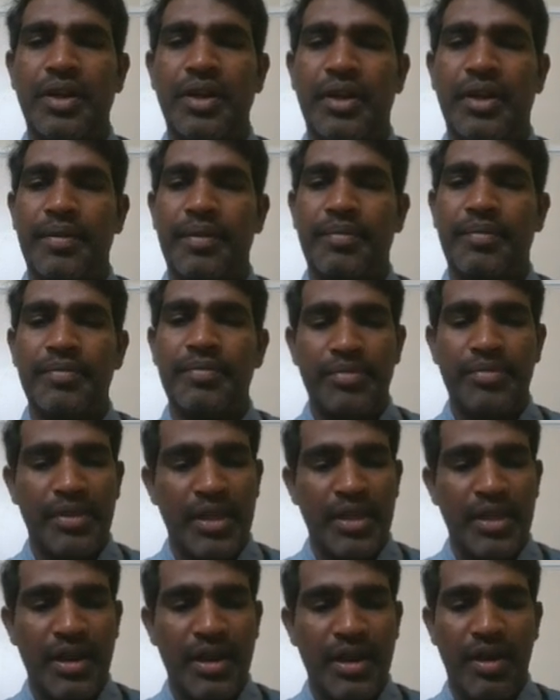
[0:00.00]
Okay.
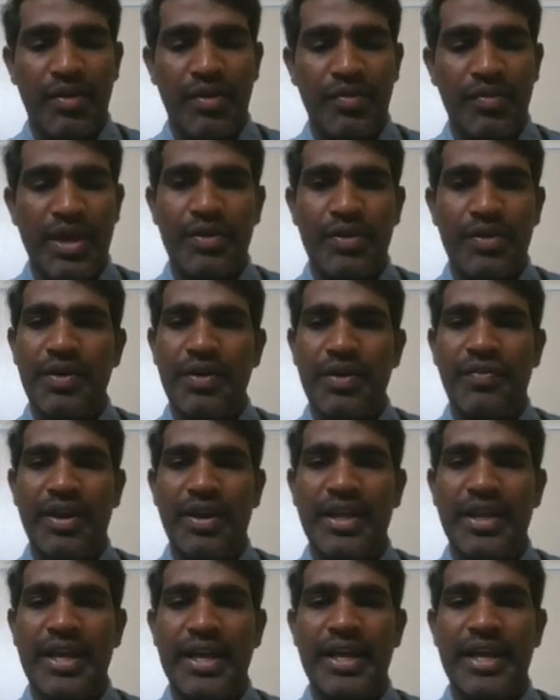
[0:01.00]
Now we are going
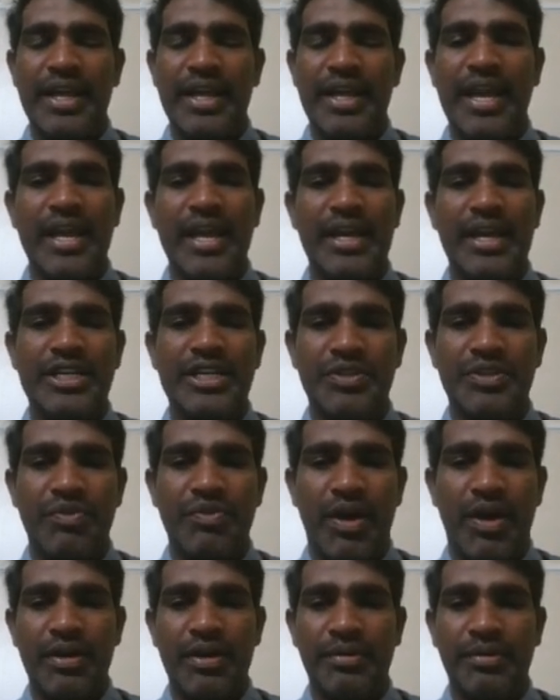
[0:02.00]
for here A list
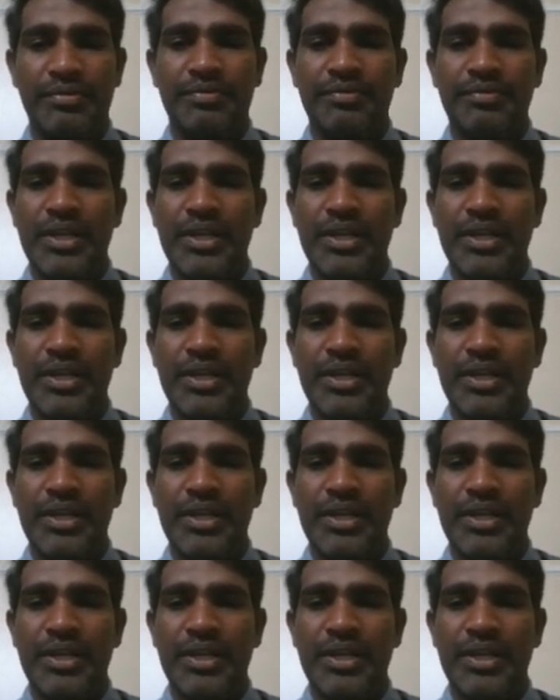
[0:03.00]
1.